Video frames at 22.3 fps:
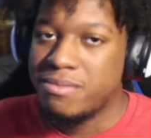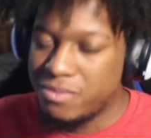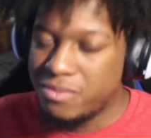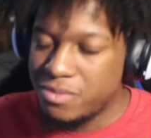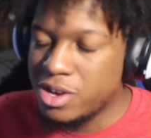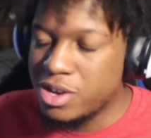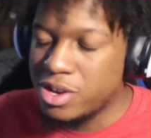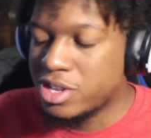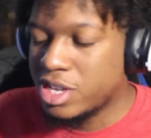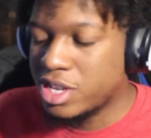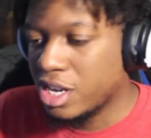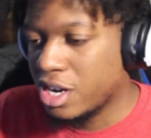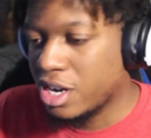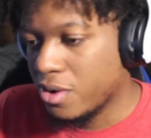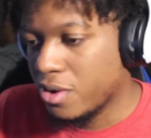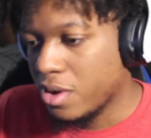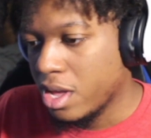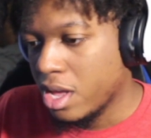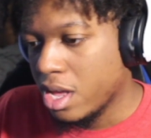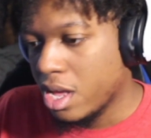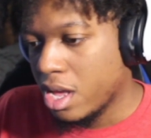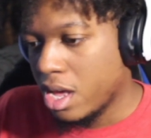We'll see,
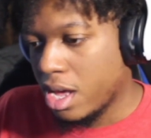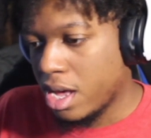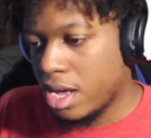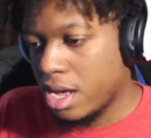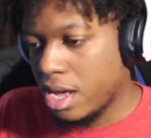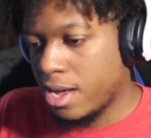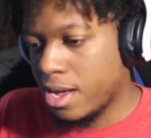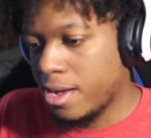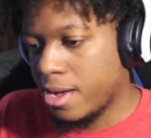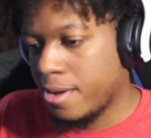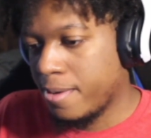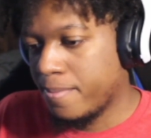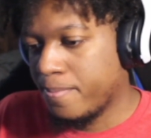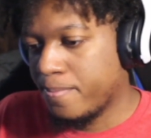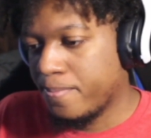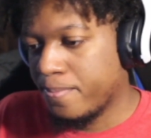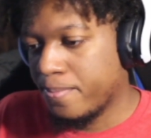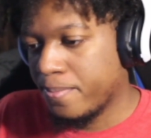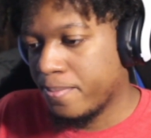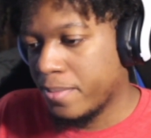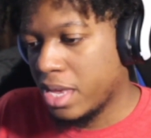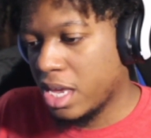though.
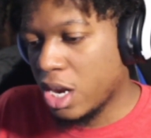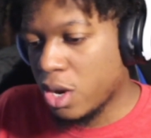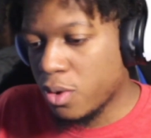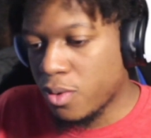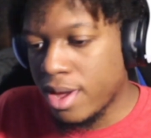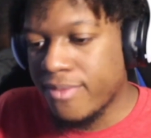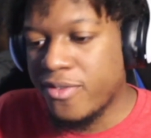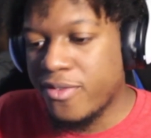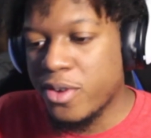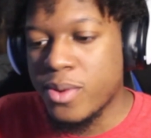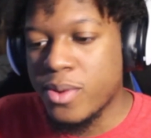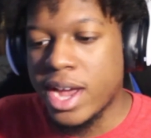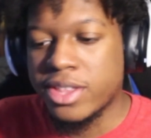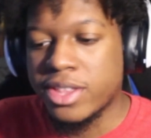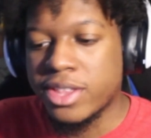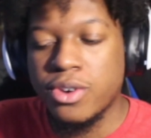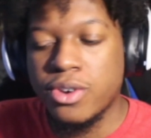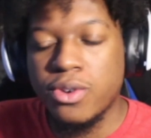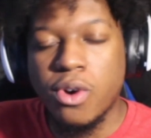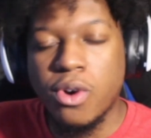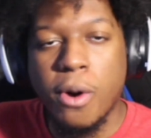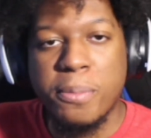Anyway, finna react
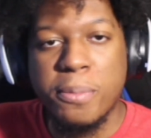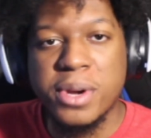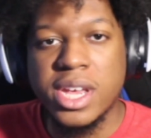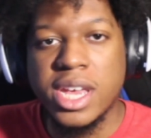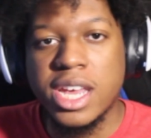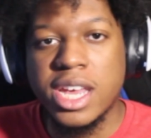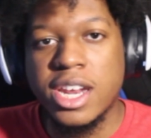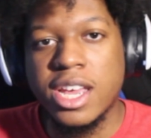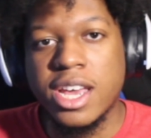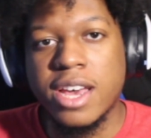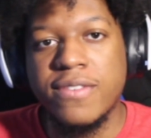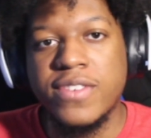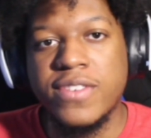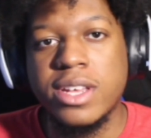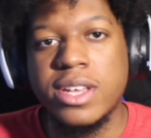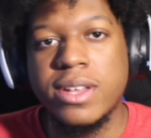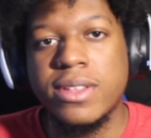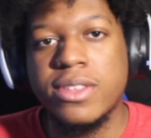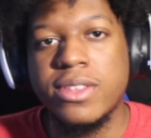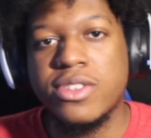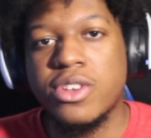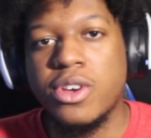to the new opening ending of
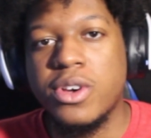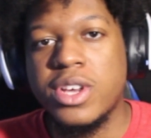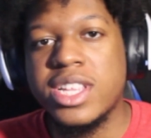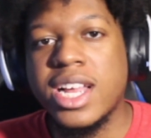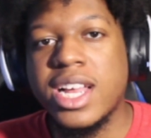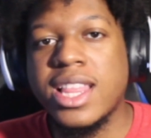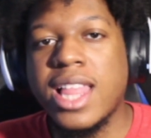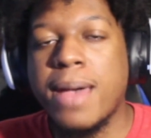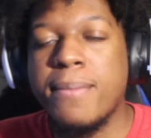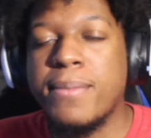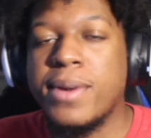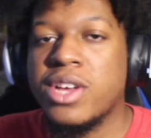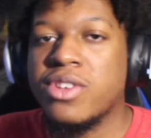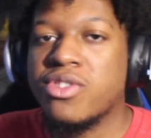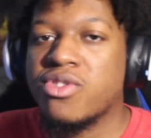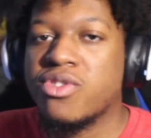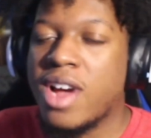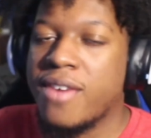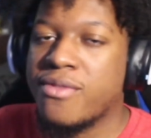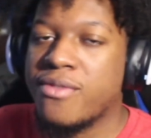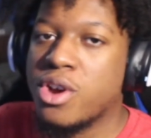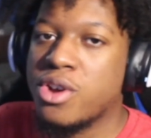it. So hit that like button,
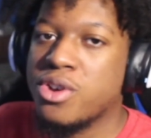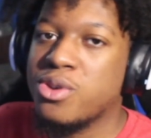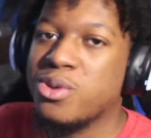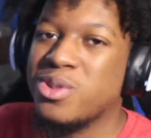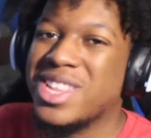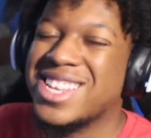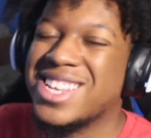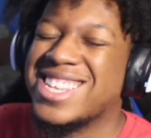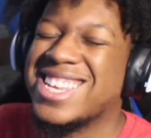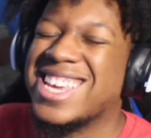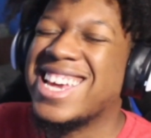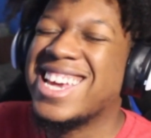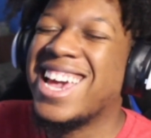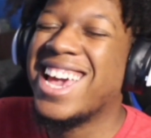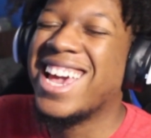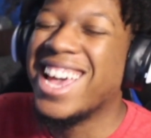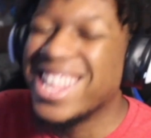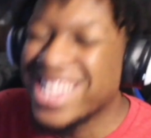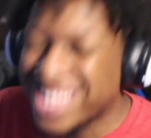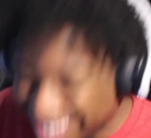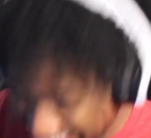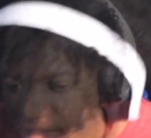subscribe if you're new. Let's get
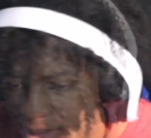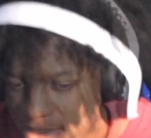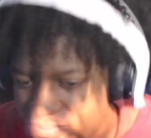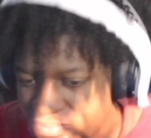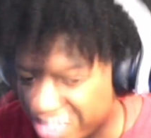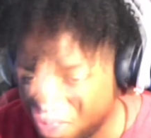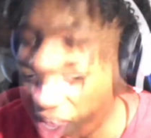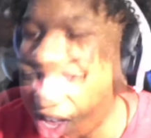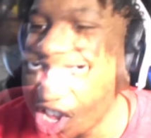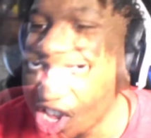into this.